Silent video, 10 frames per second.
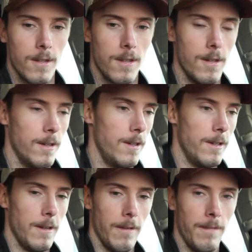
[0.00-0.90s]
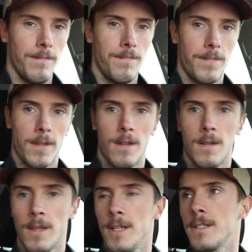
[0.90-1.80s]
Alrighty,
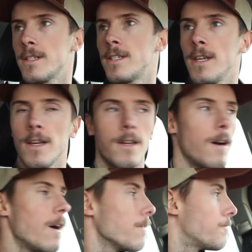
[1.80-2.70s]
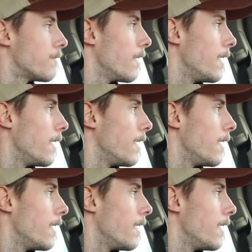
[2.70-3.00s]
let's take off